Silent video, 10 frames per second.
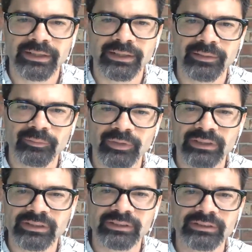um,
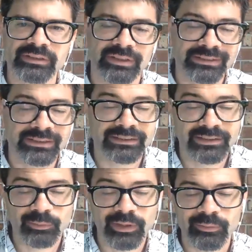this is this
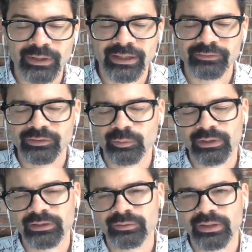is the way we have to
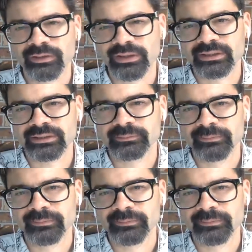work around this.